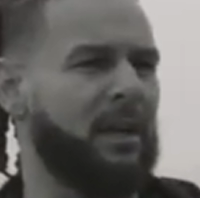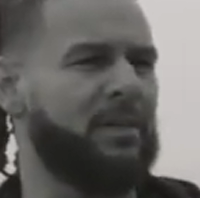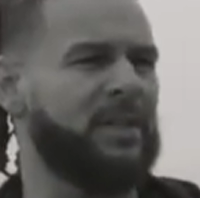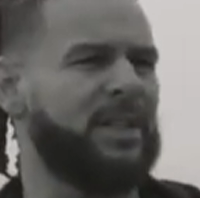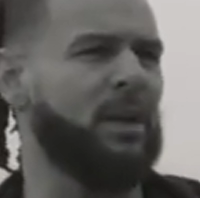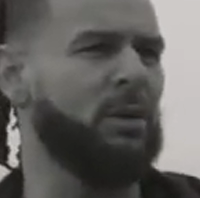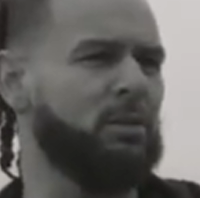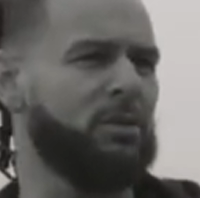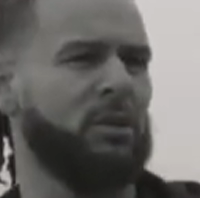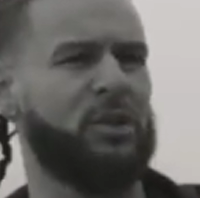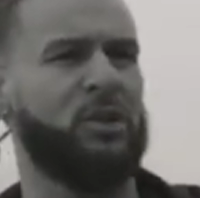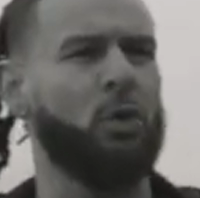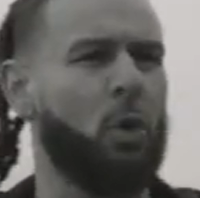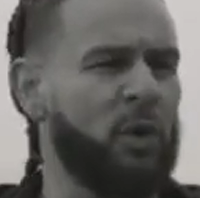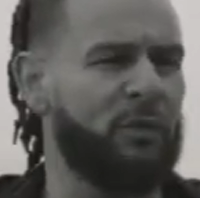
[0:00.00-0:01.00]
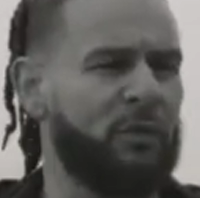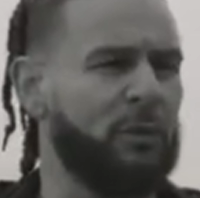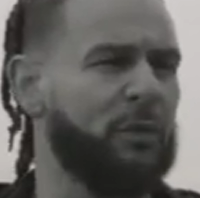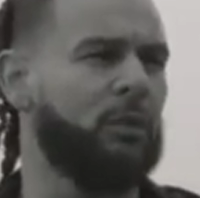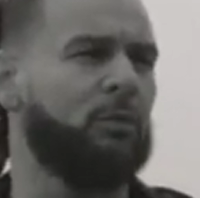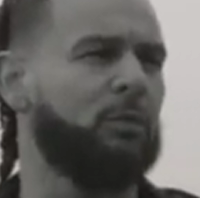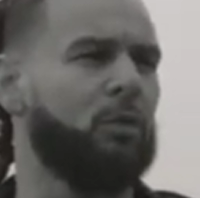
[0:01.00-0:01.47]
steals the joy
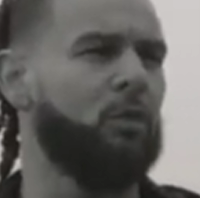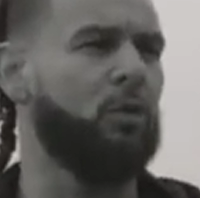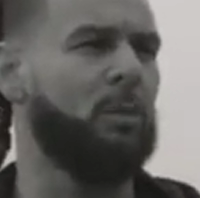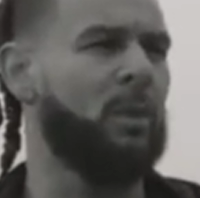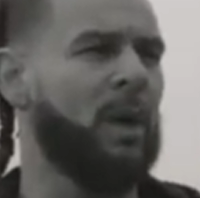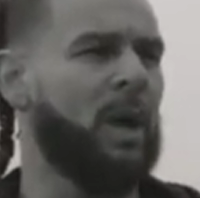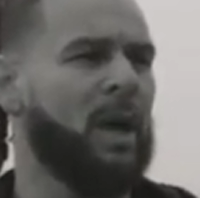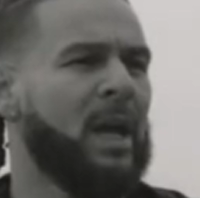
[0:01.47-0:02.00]
from the room.